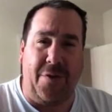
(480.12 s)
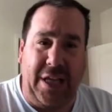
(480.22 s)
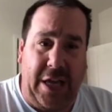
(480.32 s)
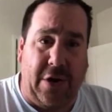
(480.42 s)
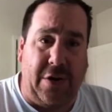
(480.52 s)
for
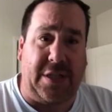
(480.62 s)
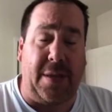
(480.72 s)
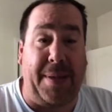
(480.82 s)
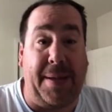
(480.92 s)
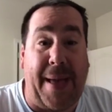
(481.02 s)
years
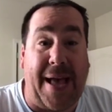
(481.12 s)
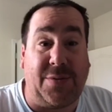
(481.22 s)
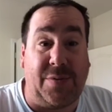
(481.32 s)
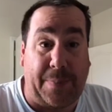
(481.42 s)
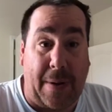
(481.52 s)
the Big
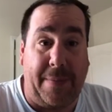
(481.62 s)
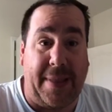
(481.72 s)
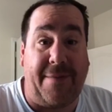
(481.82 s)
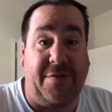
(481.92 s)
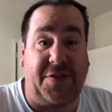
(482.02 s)
Bass was
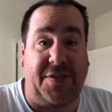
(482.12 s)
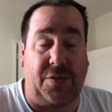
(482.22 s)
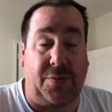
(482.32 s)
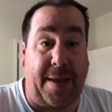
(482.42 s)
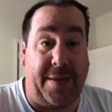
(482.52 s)
probably average
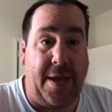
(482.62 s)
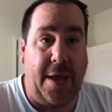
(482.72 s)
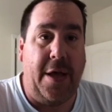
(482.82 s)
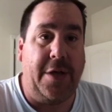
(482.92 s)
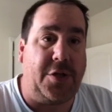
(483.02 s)
fish was probably
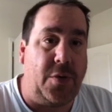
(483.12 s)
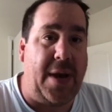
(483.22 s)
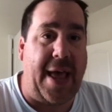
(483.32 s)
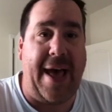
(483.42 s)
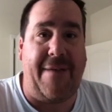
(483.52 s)
two
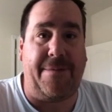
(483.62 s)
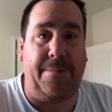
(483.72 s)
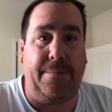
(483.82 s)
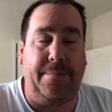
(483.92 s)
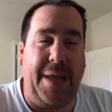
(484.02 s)
and a half,
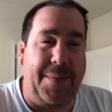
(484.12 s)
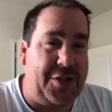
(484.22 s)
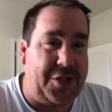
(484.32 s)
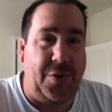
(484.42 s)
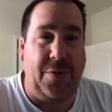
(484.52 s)
maybe
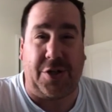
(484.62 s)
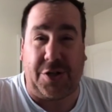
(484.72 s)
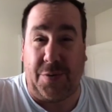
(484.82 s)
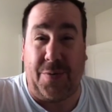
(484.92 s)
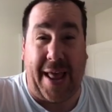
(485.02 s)
two to
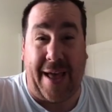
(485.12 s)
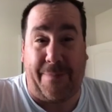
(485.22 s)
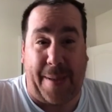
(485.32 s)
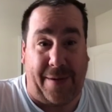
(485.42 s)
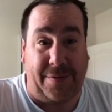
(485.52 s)
two and a
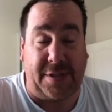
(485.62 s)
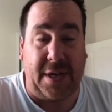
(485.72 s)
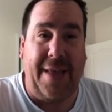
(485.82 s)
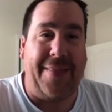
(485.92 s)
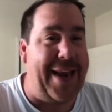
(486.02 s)
half pounds.
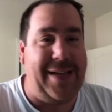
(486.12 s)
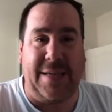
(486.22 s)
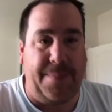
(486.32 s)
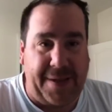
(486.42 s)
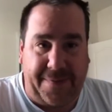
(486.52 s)
That
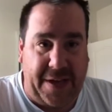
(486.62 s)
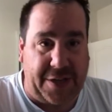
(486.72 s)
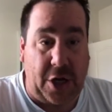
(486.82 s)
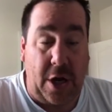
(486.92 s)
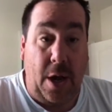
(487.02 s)
isn't a big
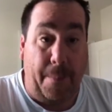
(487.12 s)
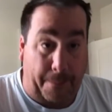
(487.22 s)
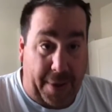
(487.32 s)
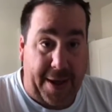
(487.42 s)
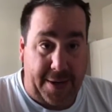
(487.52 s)
fish,
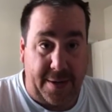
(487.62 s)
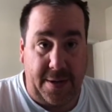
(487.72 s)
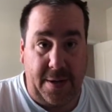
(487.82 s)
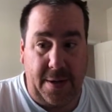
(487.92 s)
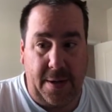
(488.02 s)
but
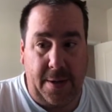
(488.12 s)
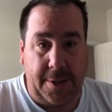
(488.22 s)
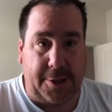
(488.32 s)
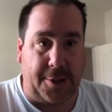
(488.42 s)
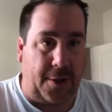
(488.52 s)

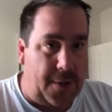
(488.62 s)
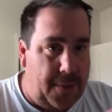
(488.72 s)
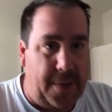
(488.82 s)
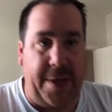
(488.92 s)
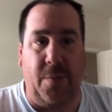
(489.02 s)

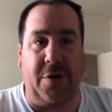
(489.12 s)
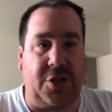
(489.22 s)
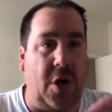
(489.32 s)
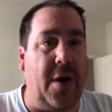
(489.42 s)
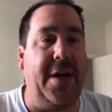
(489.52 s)
slowly we're
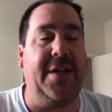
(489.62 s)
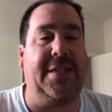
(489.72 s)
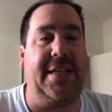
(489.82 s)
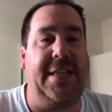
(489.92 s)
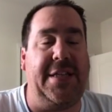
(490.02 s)
starting to
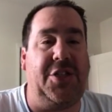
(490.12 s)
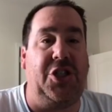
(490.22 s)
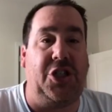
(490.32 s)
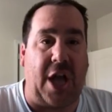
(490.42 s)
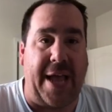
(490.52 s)
see these
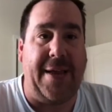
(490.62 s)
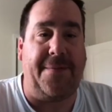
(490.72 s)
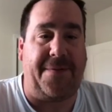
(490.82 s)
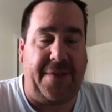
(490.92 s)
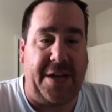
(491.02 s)

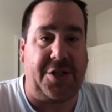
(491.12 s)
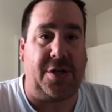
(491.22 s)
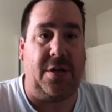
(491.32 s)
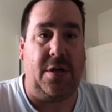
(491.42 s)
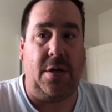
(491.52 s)
giant
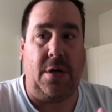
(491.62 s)
fish